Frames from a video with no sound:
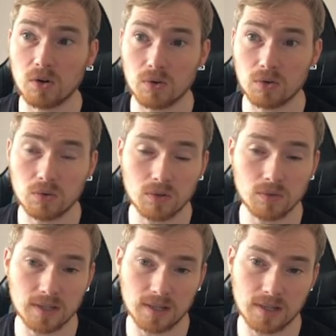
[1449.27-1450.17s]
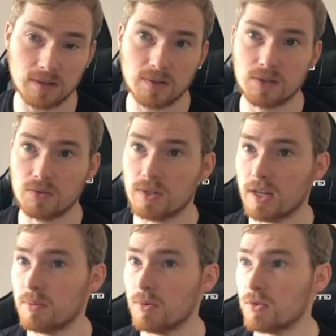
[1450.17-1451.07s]
on all of these individual
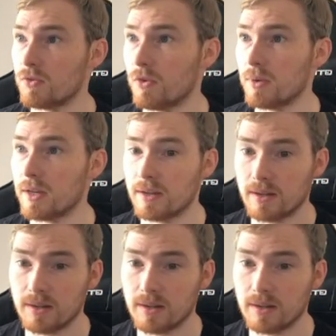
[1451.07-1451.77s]
tables for me.